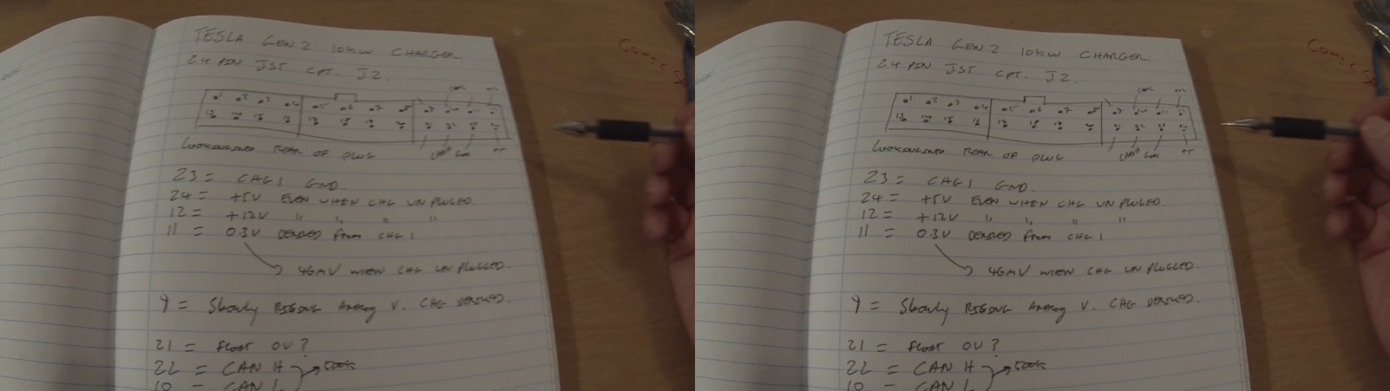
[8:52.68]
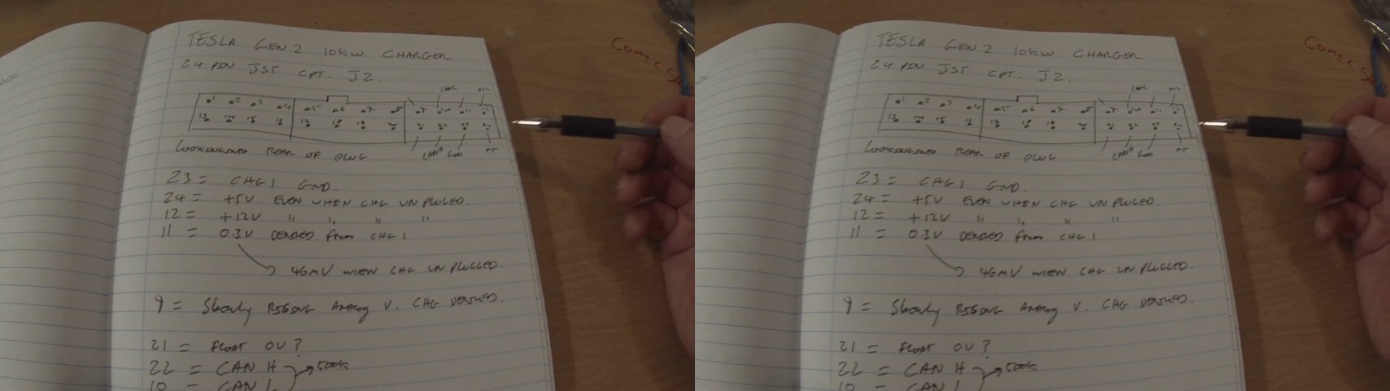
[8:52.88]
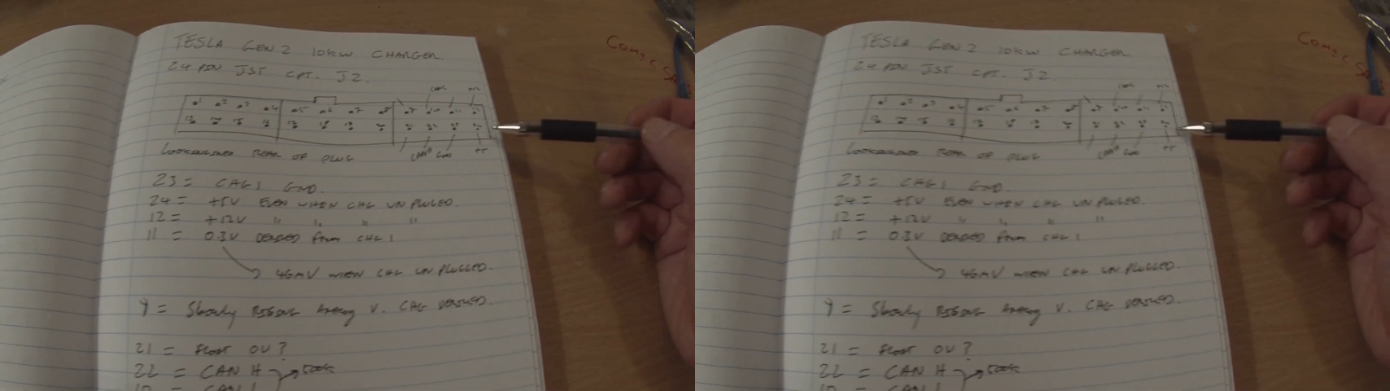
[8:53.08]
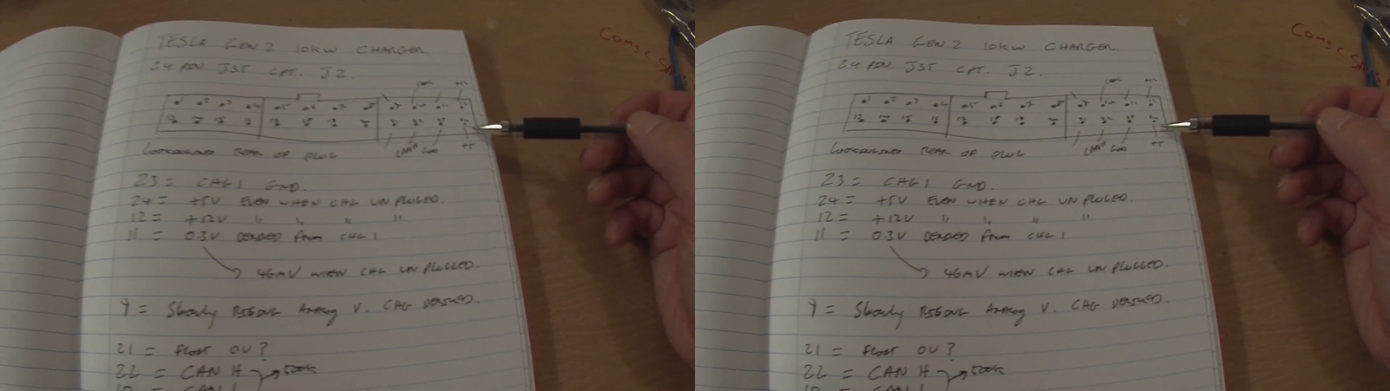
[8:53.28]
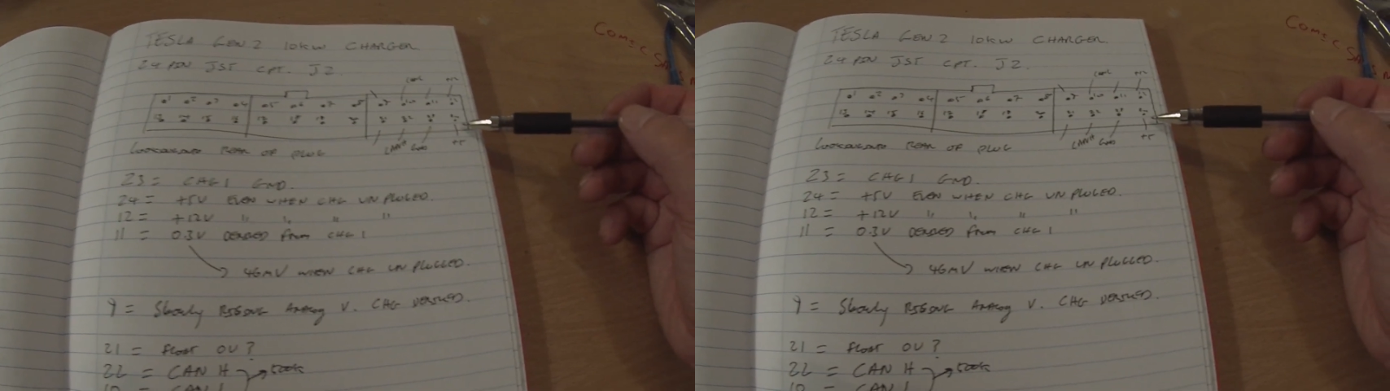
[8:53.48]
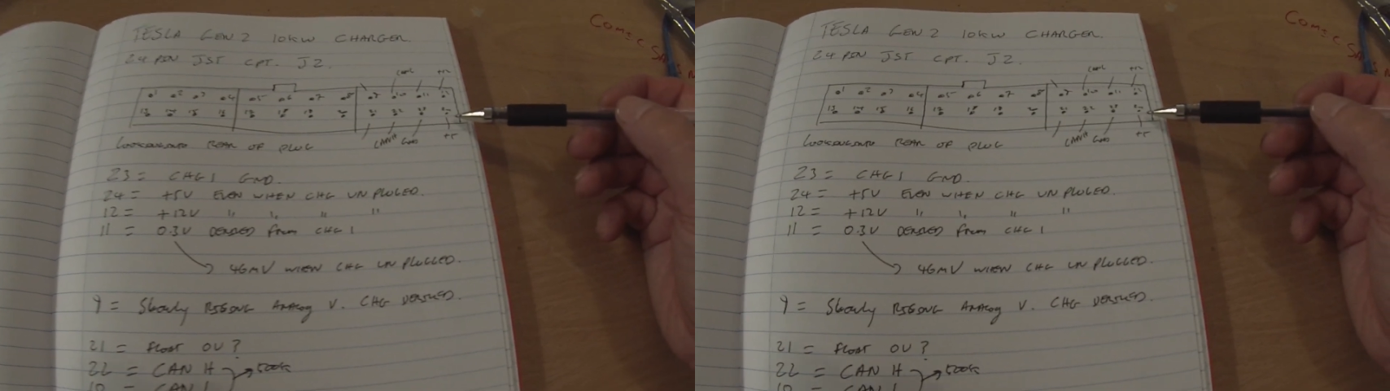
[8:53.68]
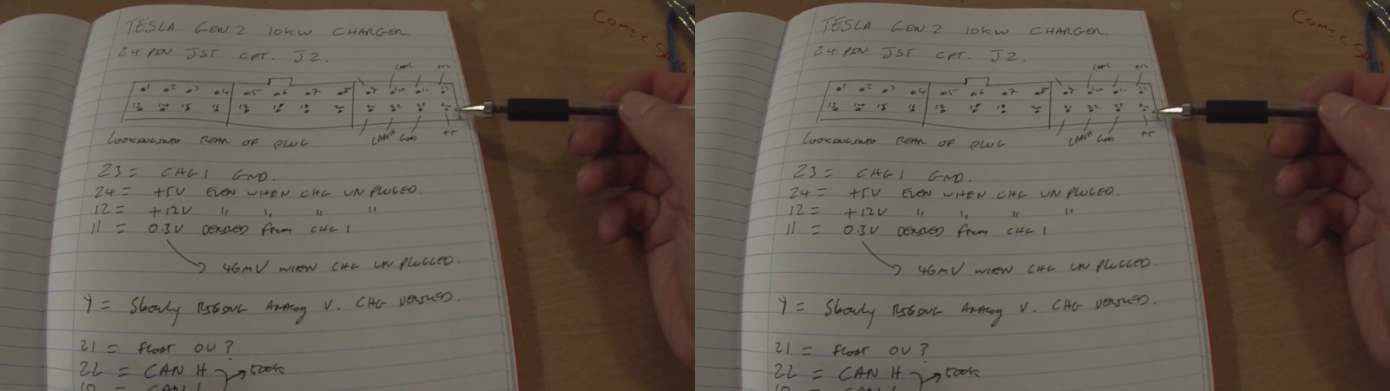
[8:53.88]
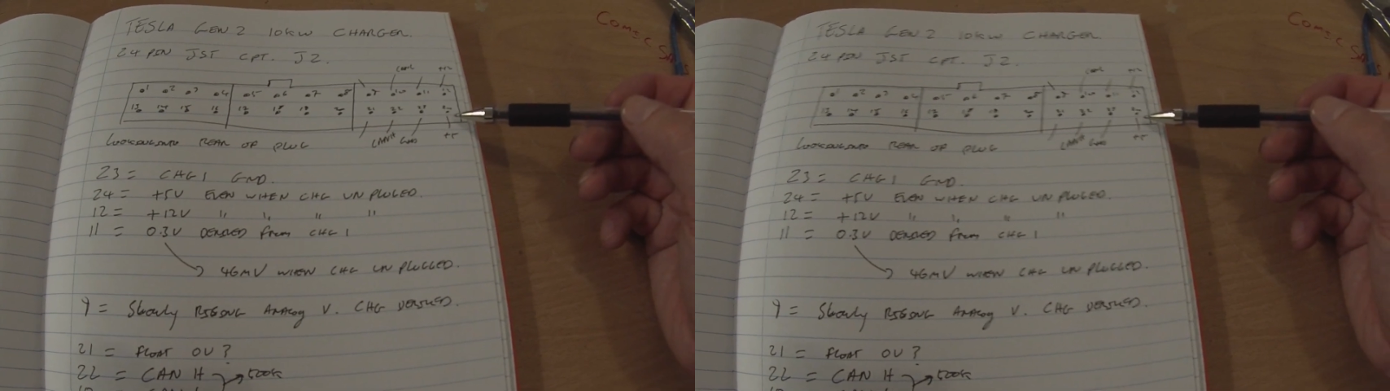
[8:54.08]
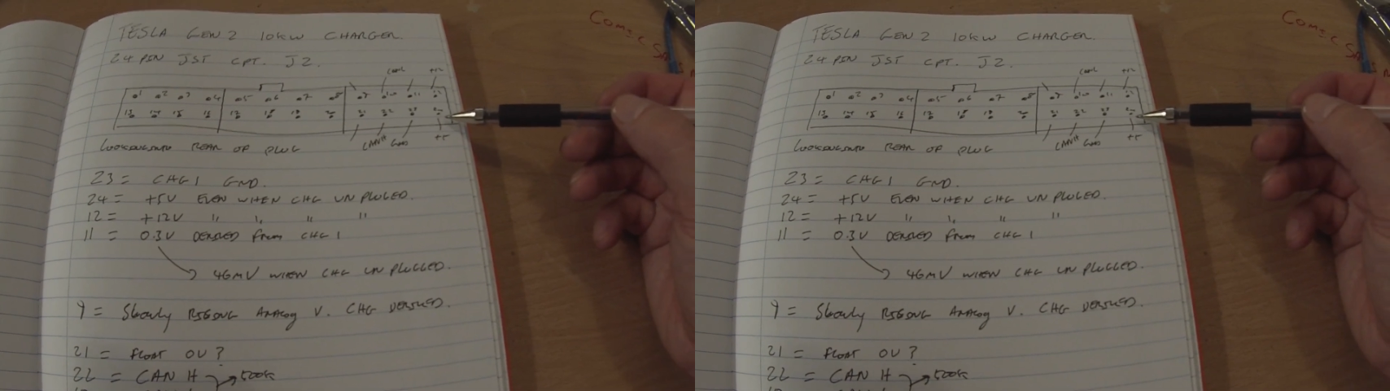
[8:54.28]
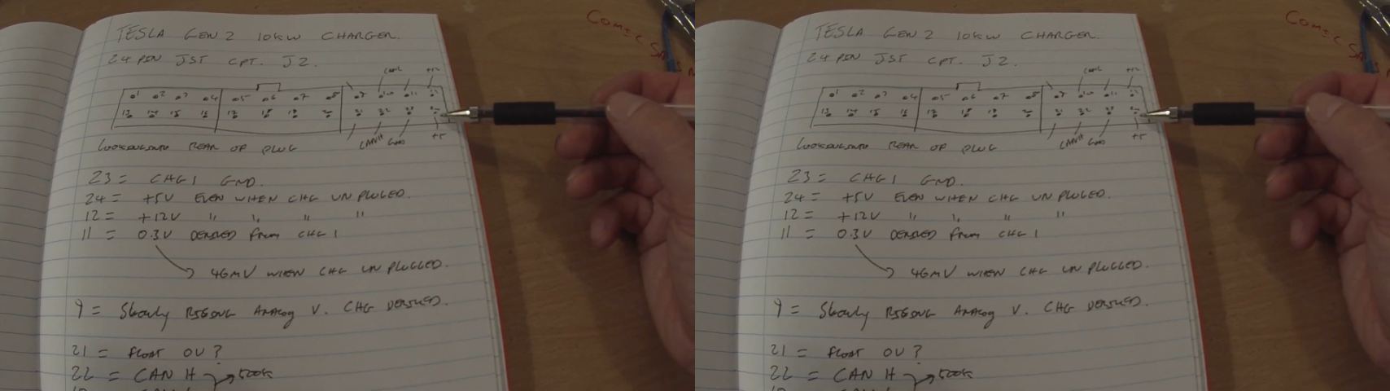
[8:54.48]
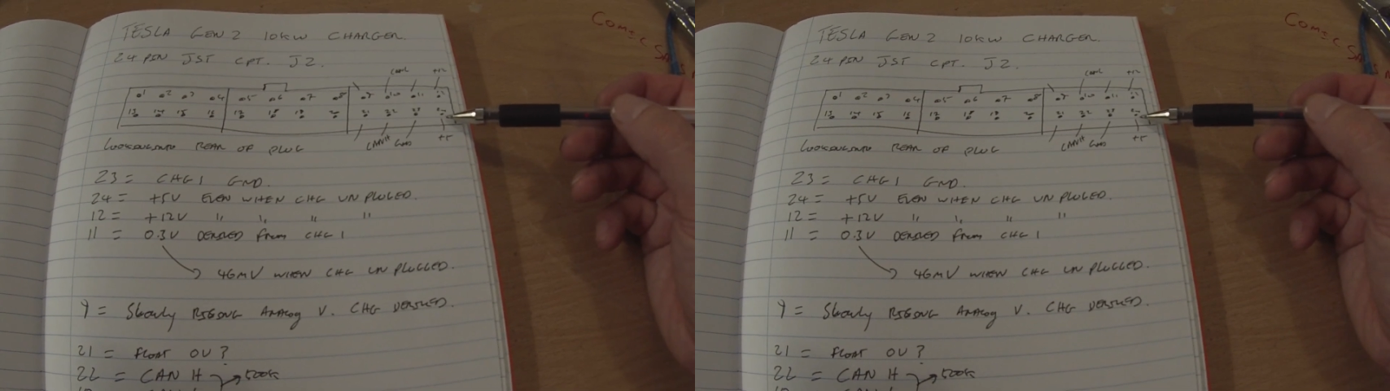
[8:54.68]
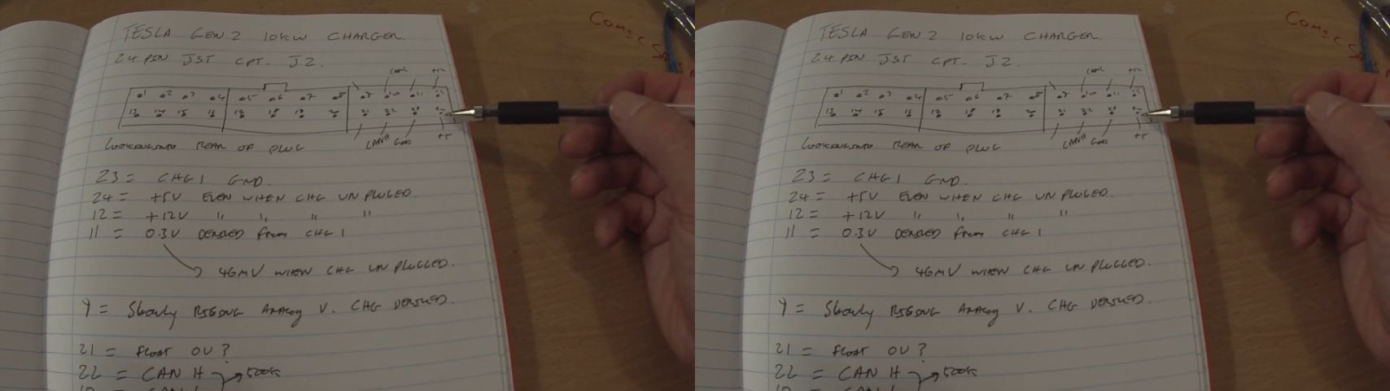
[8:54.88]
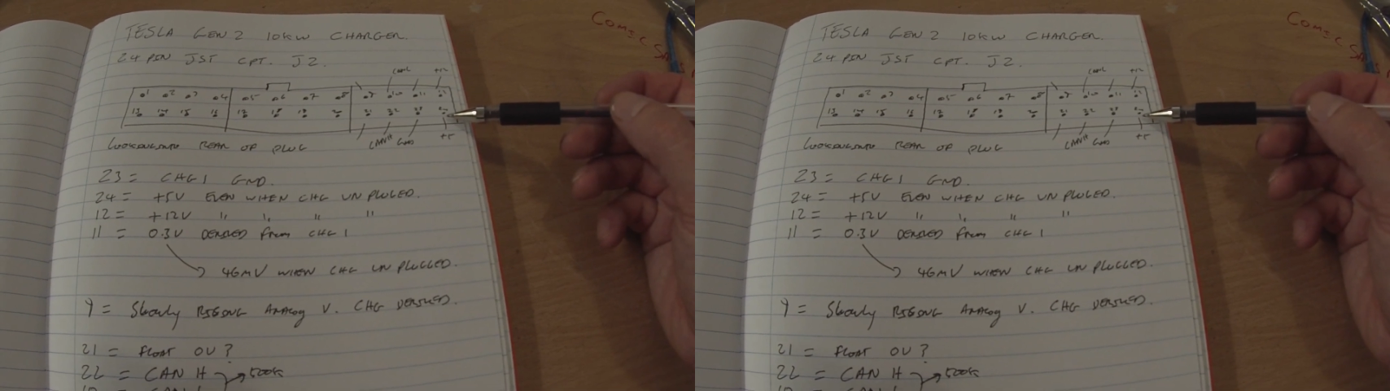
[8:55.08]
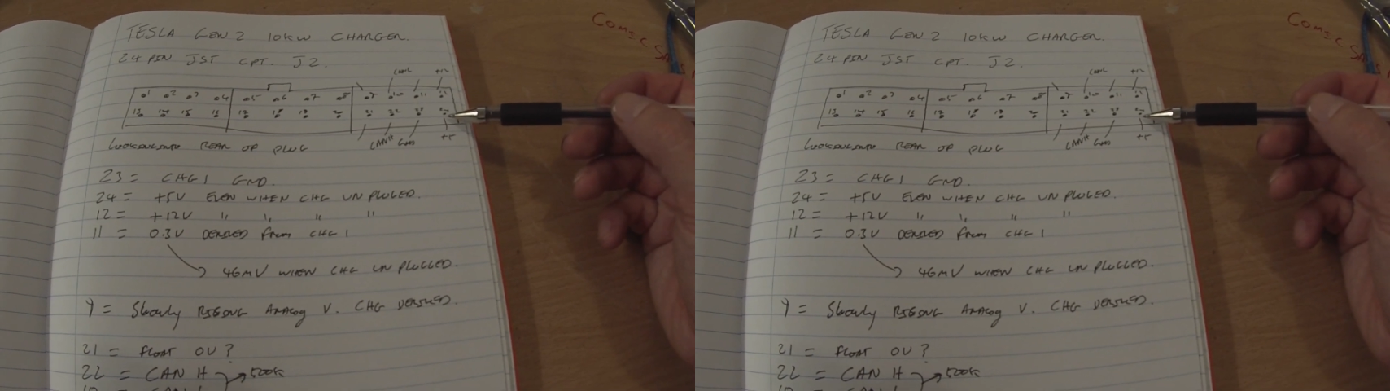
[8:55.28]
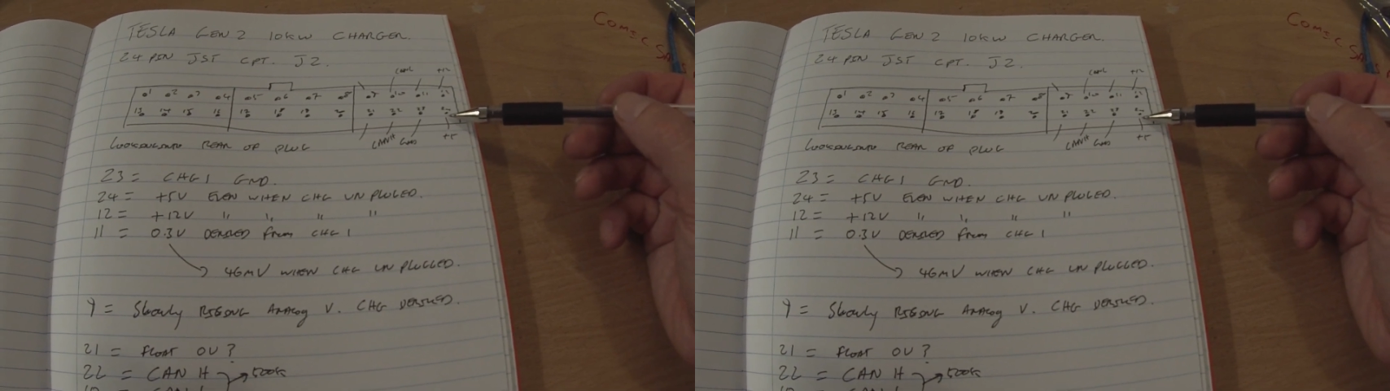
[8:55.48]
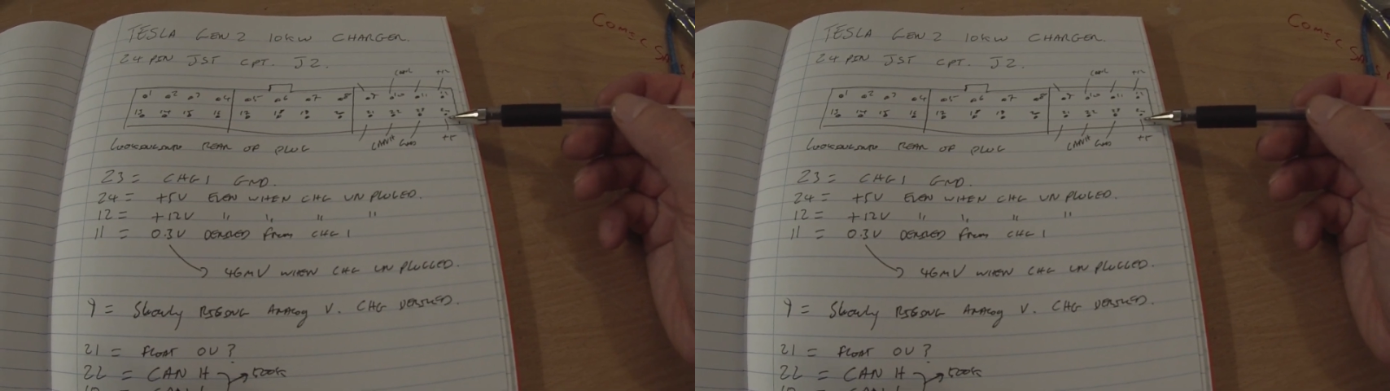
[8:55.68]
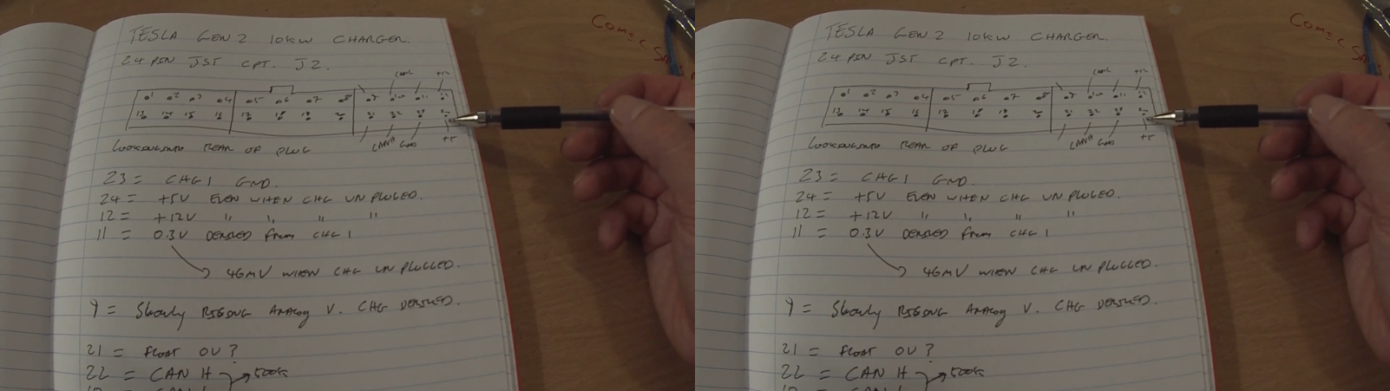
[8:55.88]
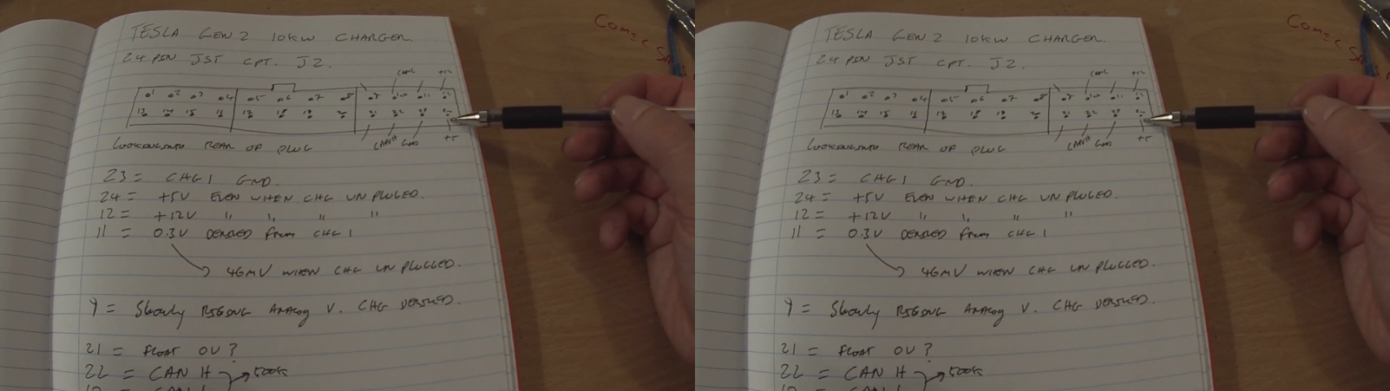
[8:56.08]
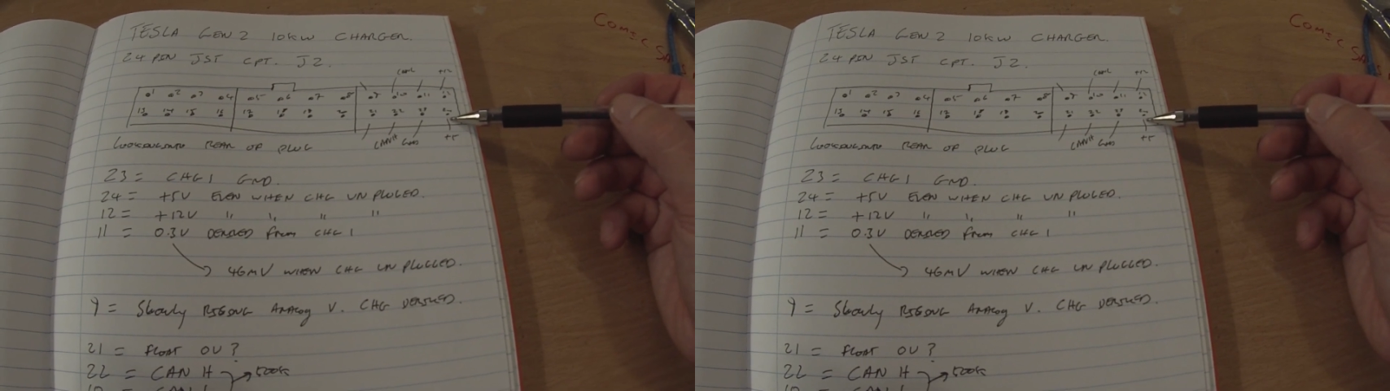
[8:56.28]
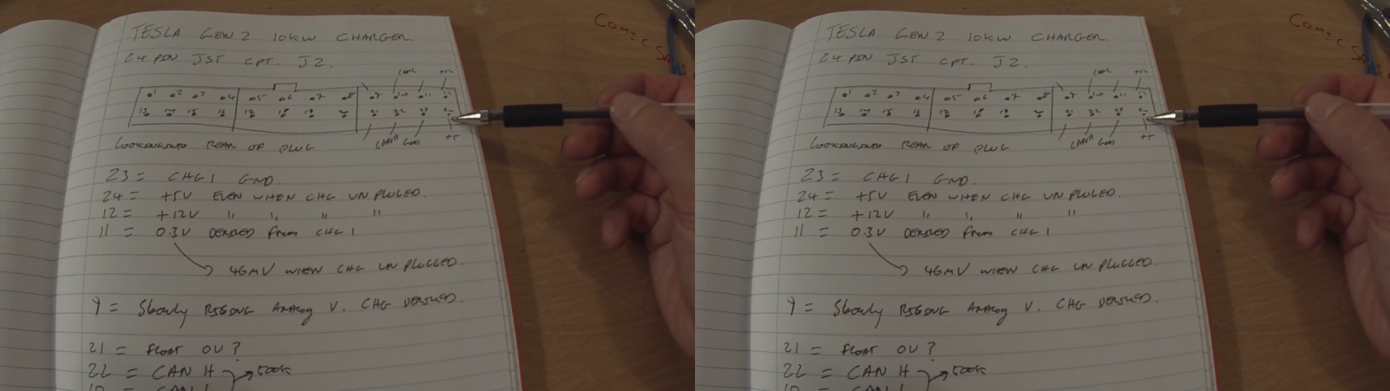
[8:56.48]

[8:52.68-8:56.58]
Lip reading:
[unreadable: no face in view]